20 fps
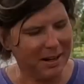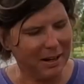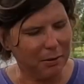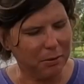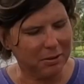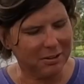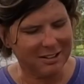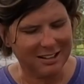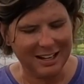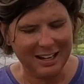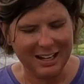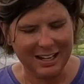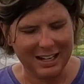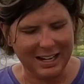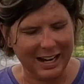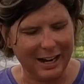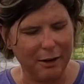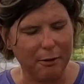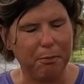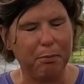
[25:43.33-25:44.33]
I was
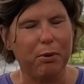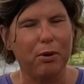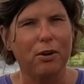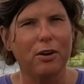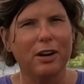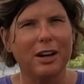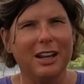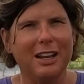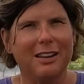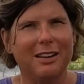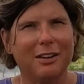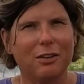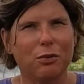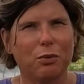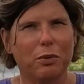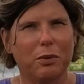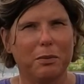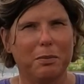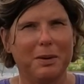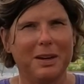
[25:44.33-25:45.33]
thinking how pretty
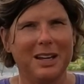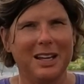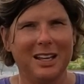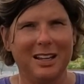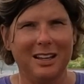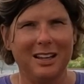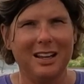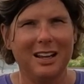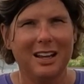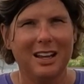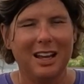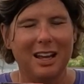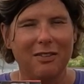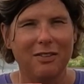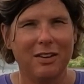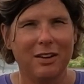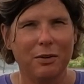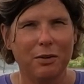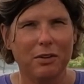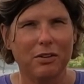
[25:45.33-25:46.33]
this would be,
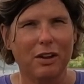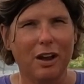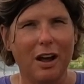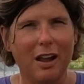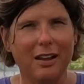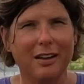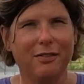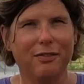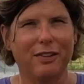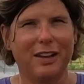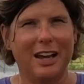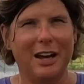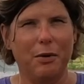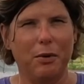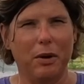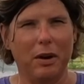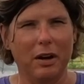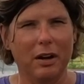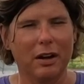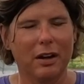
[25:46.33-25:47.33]
even though it's
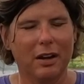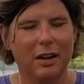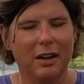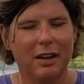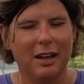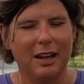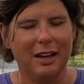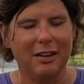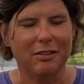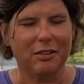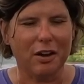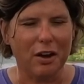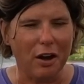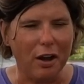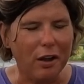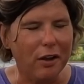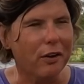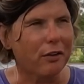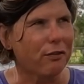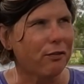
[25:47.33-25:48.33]
cauliflower, mm-hmm. it's
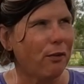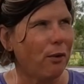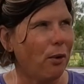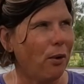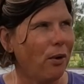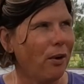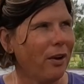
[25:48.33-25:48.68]
colorful.